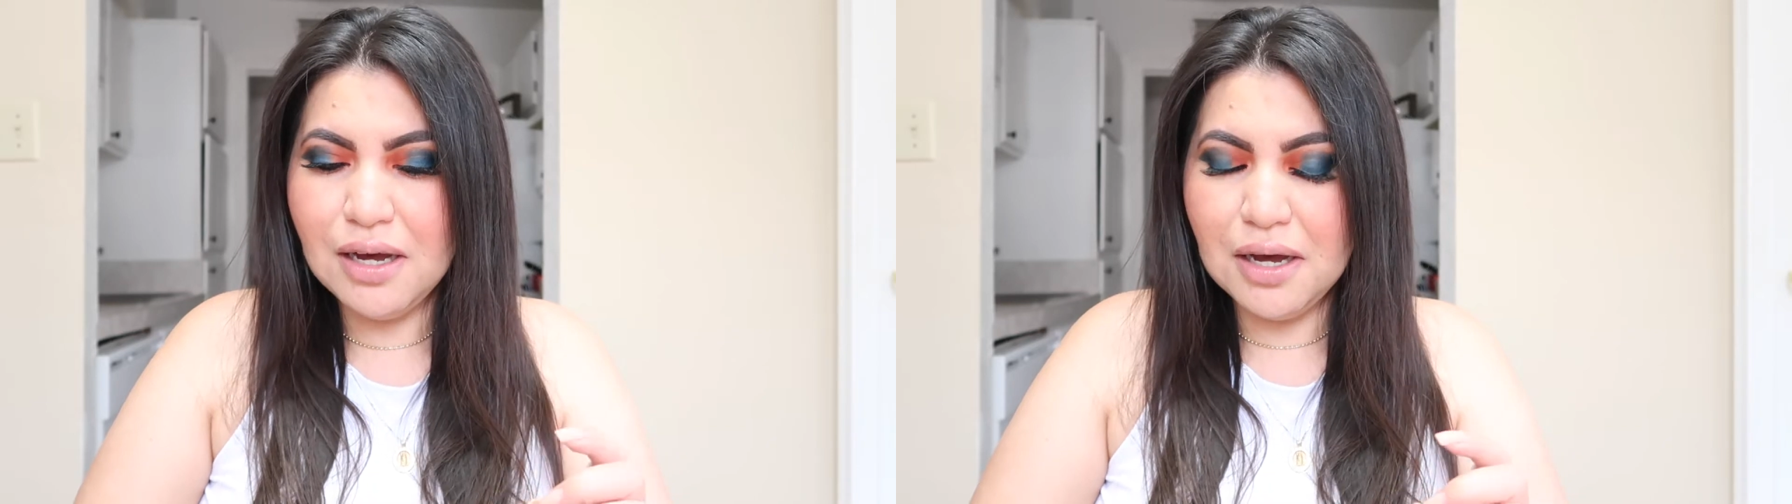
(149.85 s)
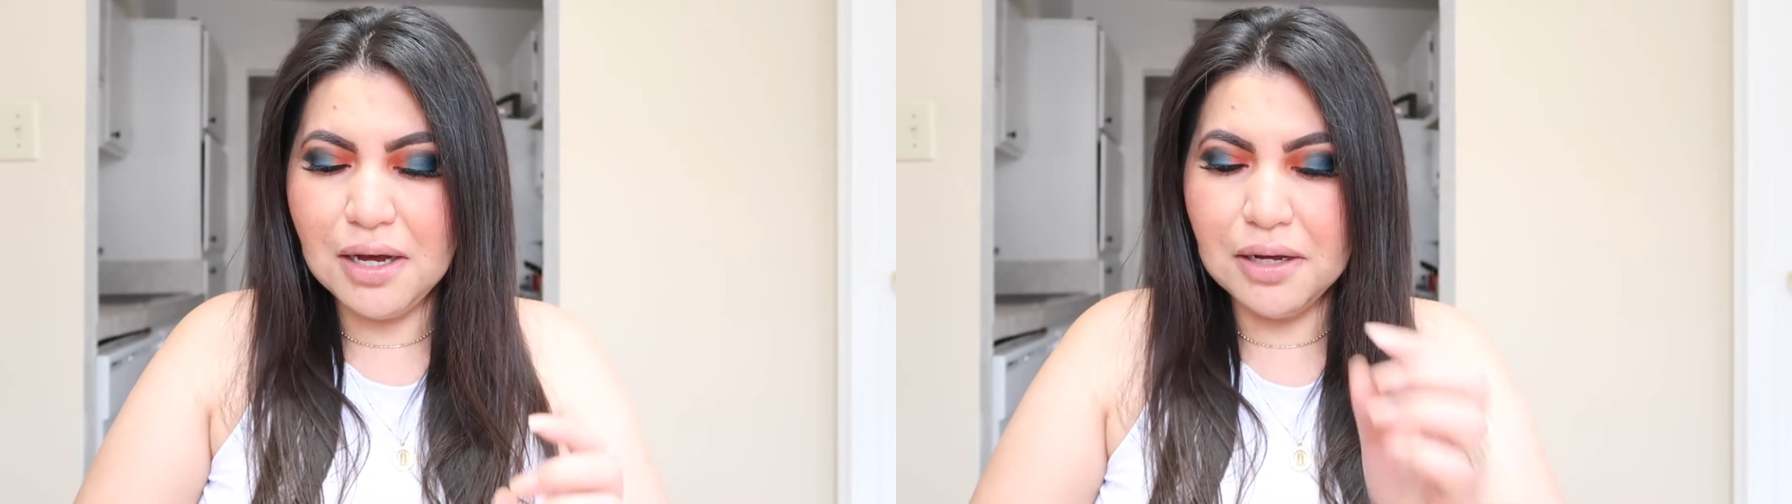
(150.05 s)

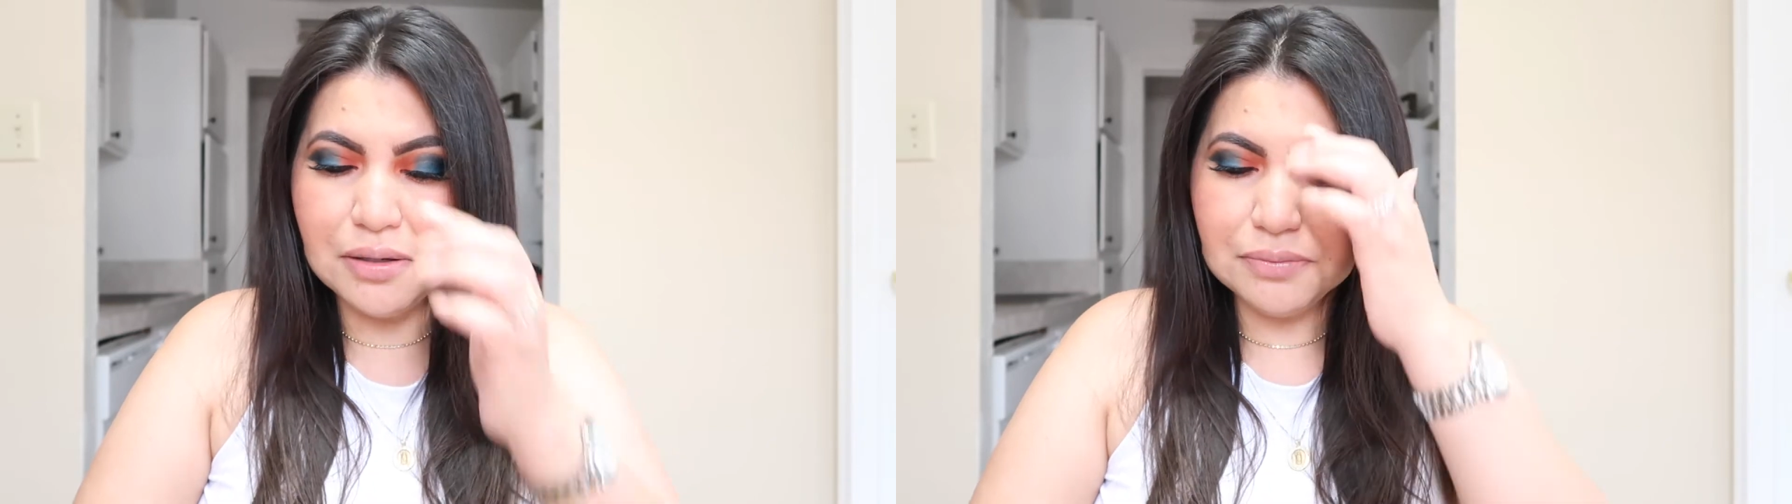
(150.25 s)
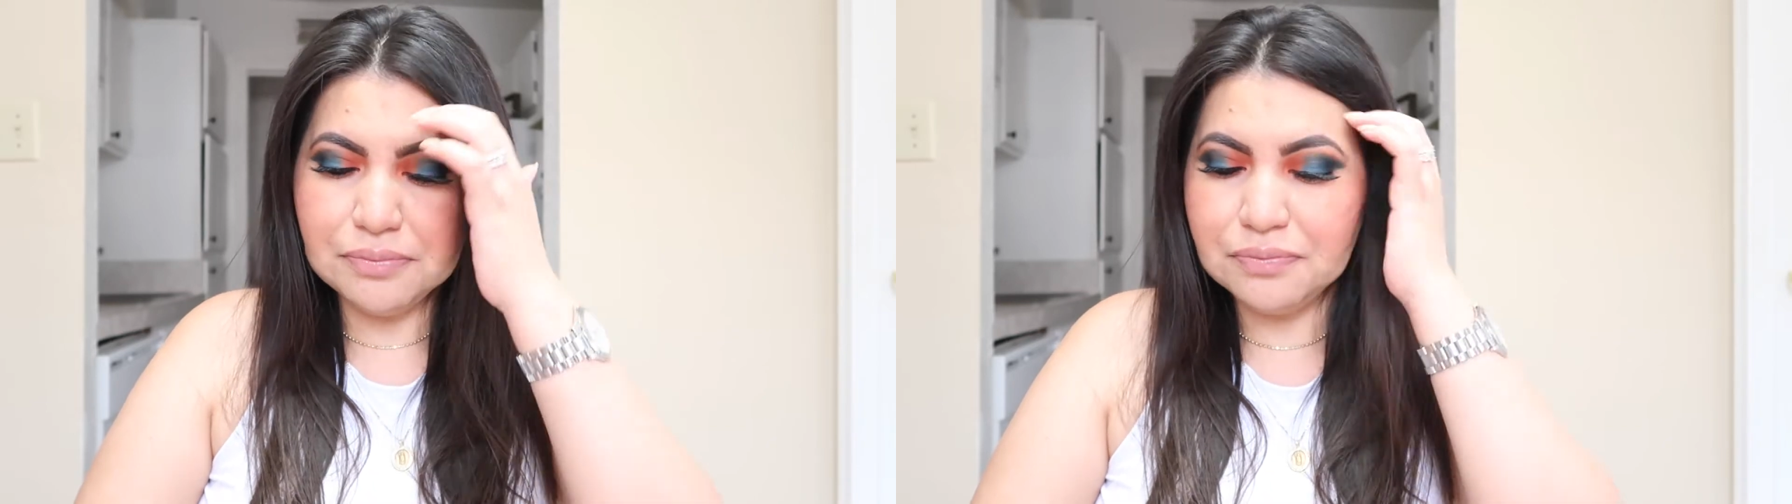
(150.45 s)

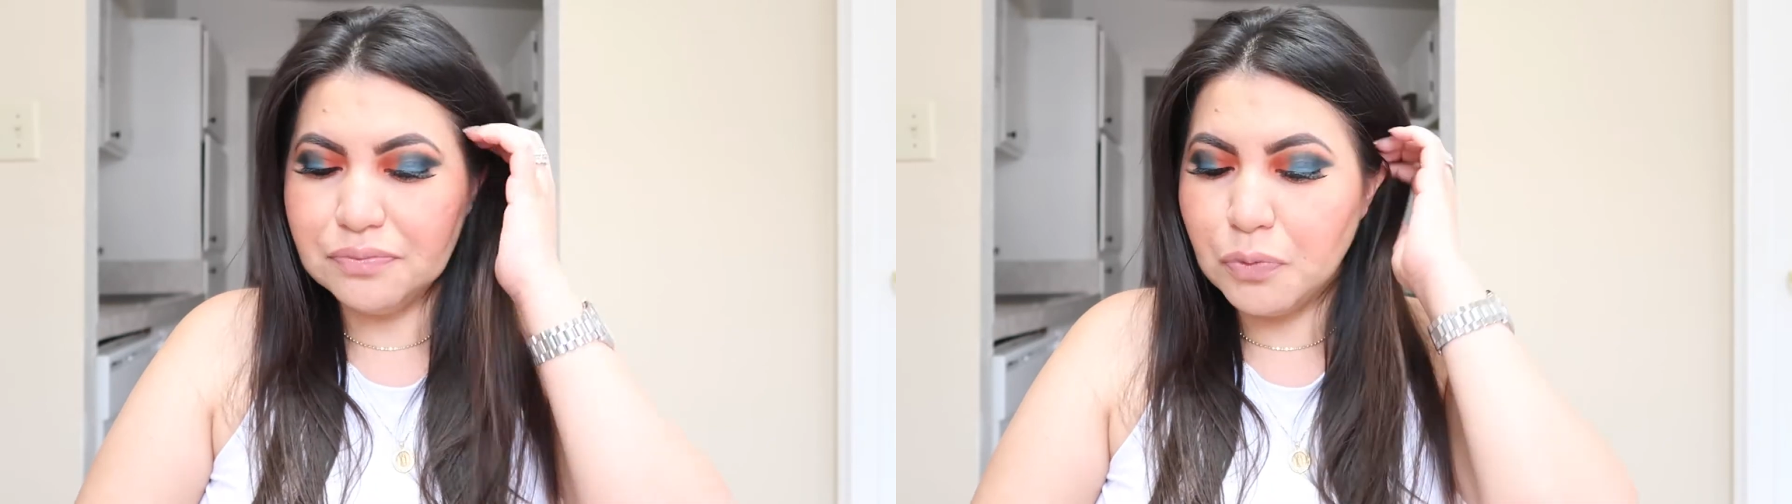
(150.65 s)
um,